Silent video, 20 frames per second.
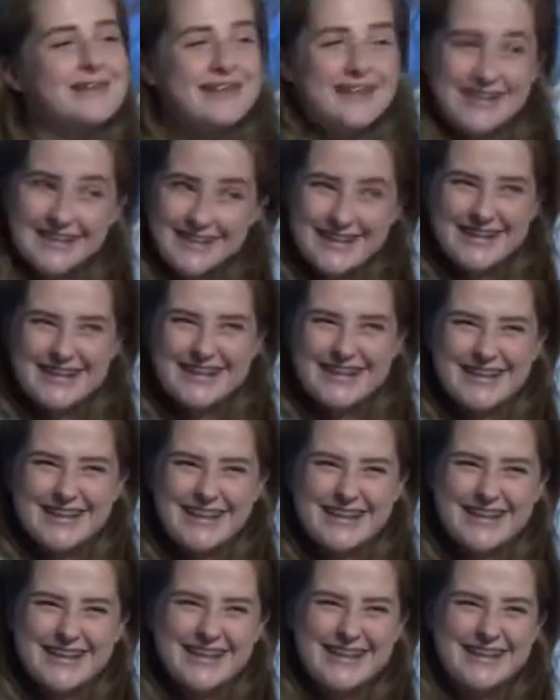Woo!
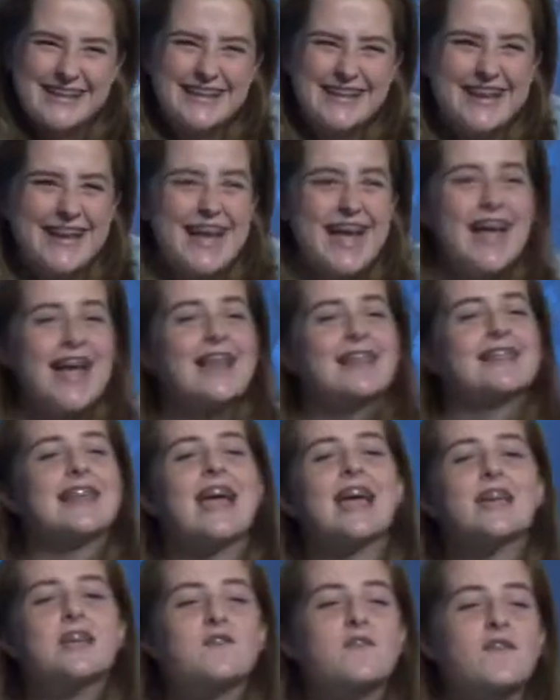Thank
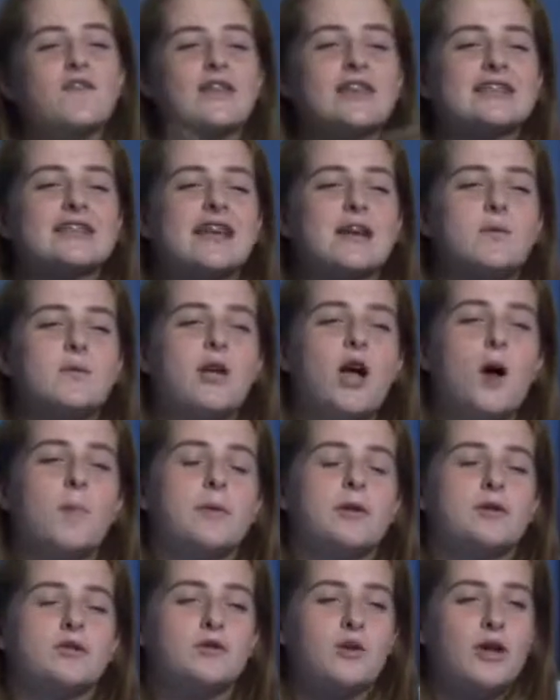you for visiting. We hope you
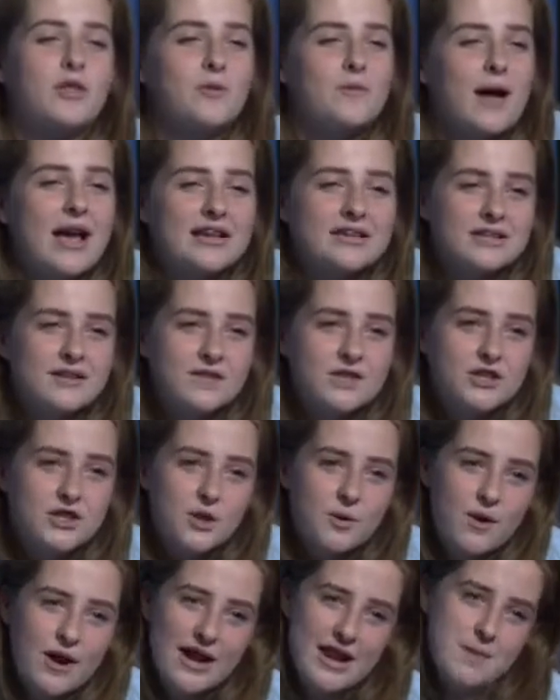enjoy the rest of the
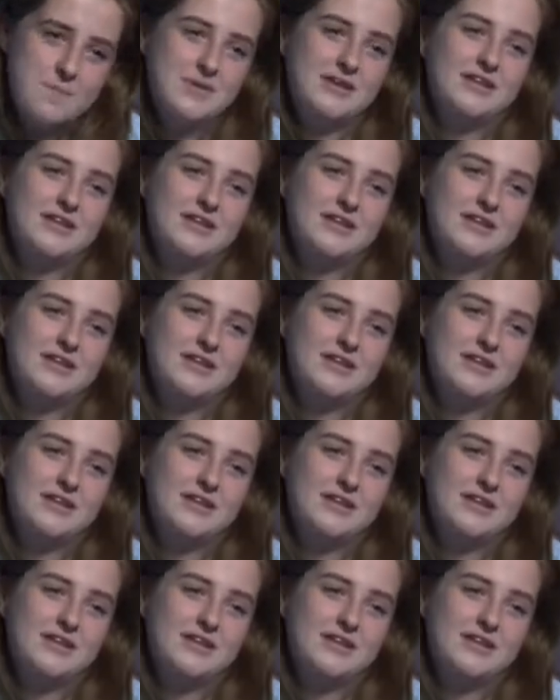tour at N B